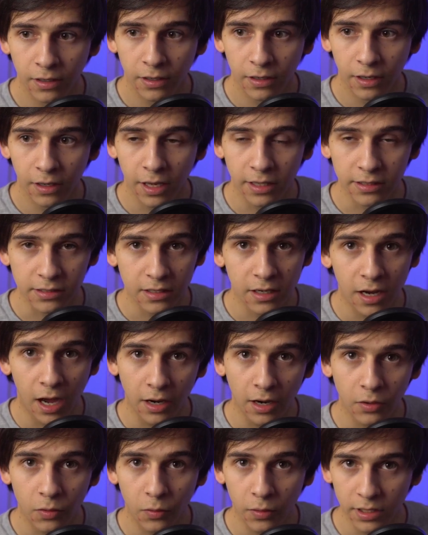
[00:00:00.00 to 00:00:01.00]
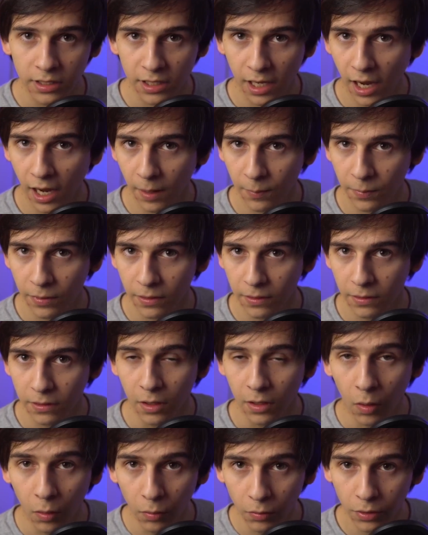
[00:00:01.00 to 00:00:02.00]
It's not going to happen.
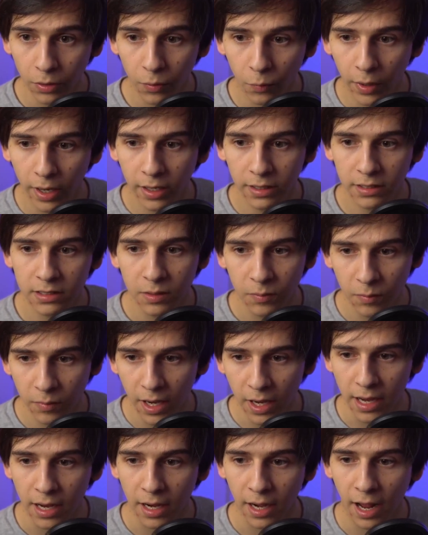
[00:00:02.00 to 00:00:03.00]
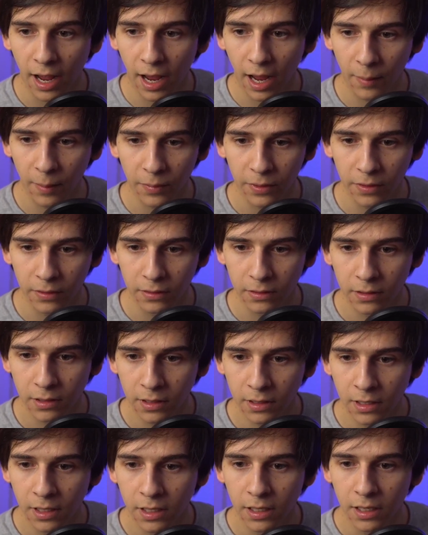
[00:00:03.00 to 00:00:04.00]
The only way to make it happen
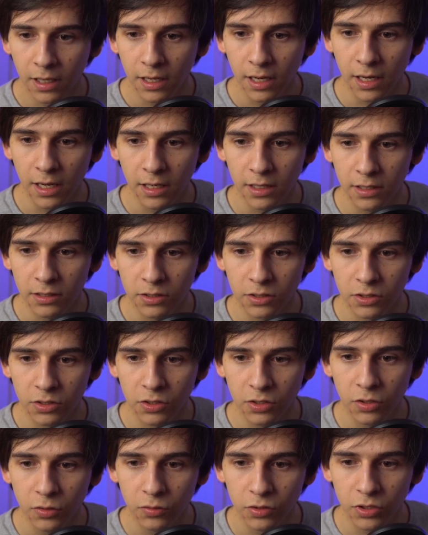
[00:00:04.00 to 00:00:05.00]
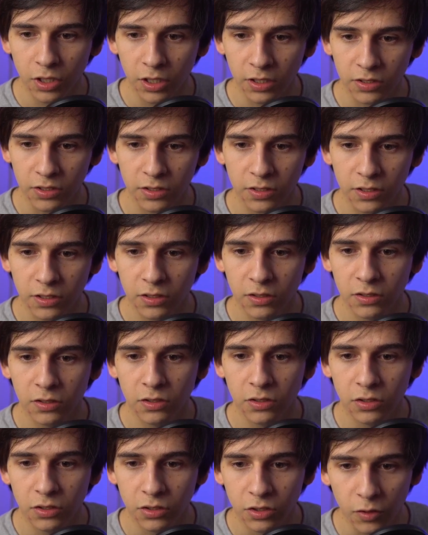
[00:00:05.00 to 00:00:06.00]
is to just
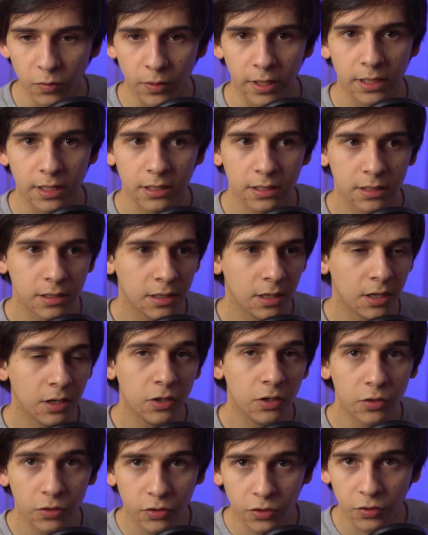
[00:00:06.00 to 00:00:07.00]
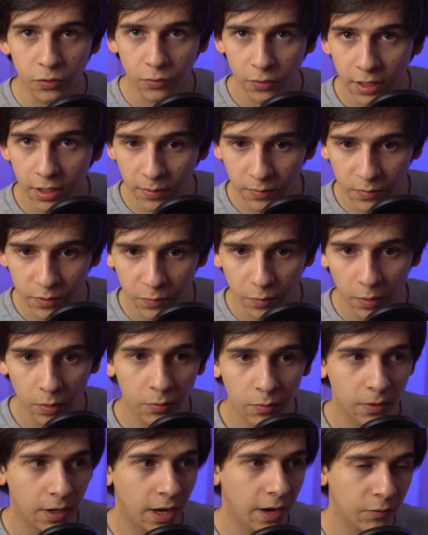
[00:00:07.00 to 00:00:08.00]
do it. Your dreams
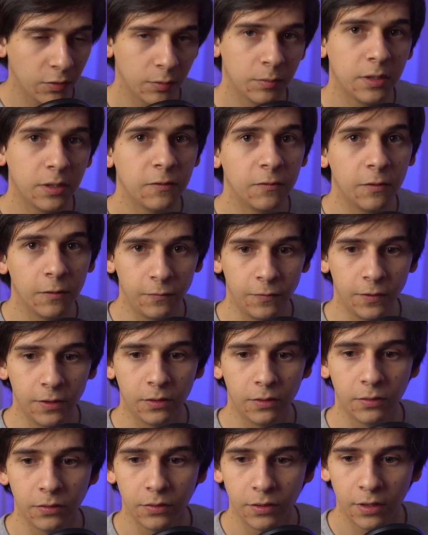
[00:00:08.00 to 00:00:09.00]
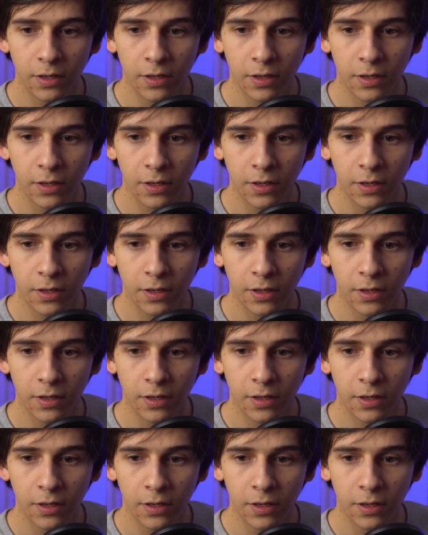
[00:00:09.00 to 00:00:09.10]
won't ever be fulfilled